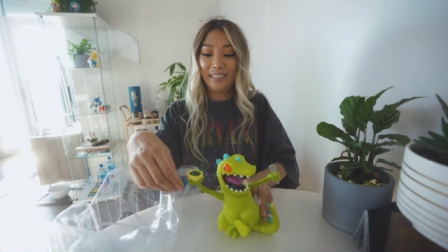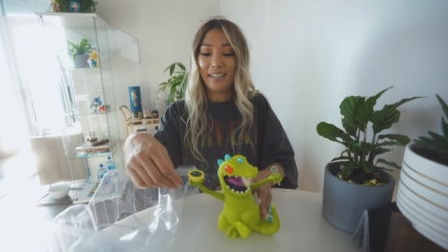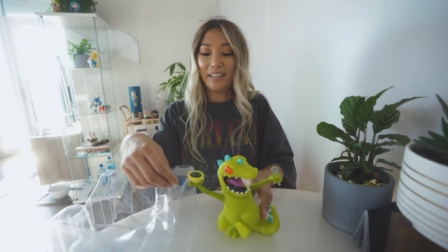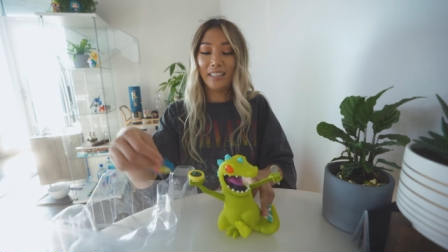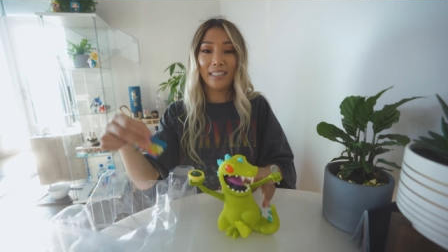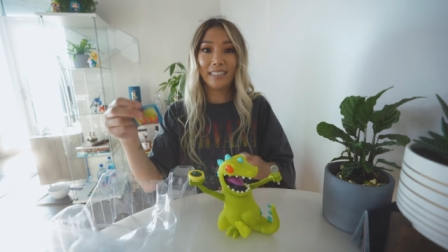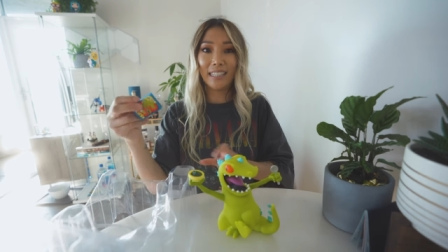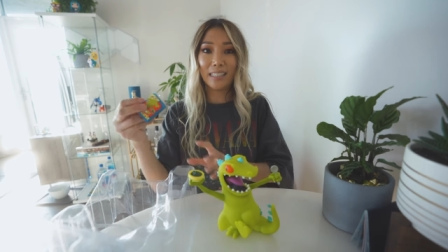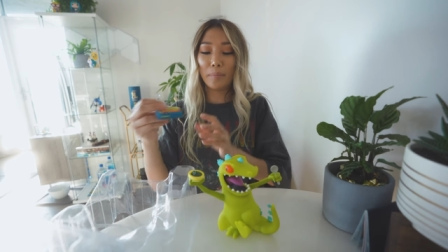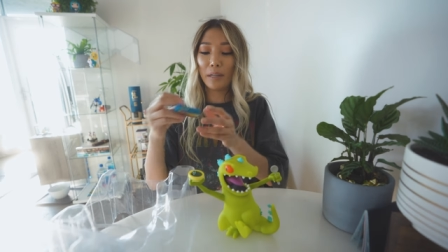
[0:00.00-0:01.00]
Here,
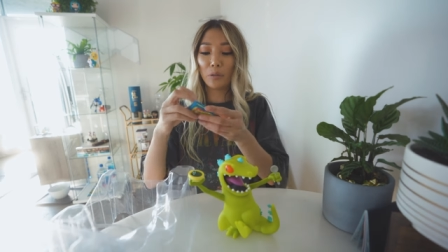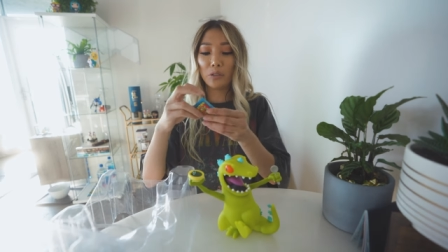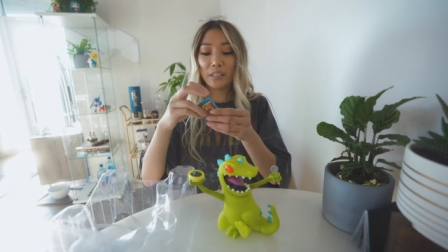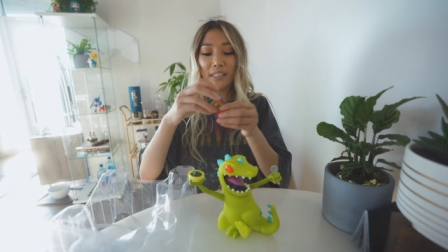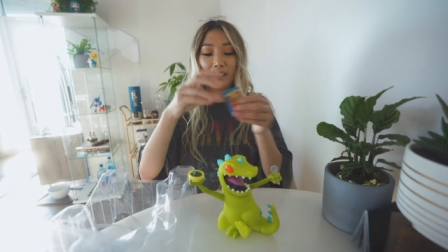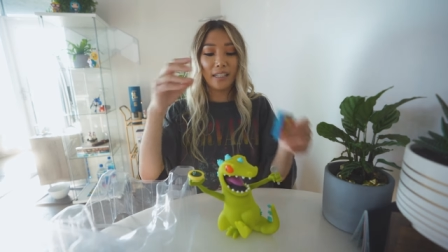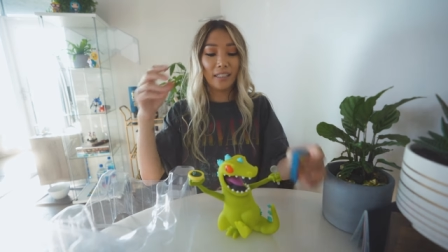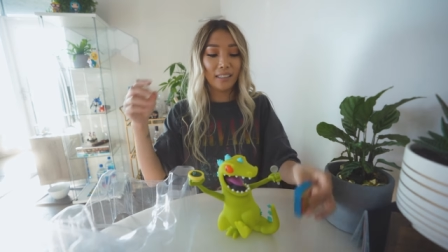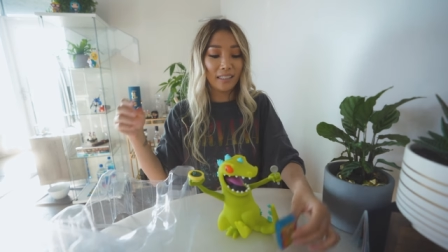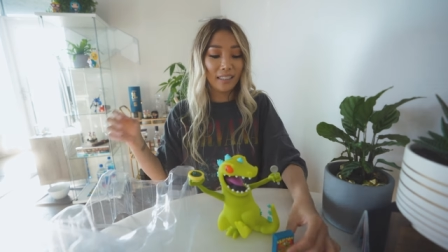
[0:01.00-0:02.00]
let's get some B-rolls in here,
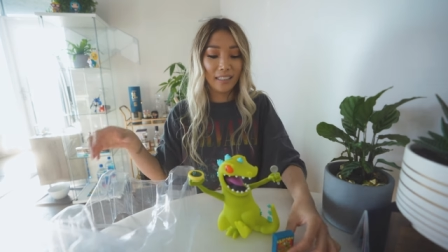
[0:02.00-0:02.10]
Dennis.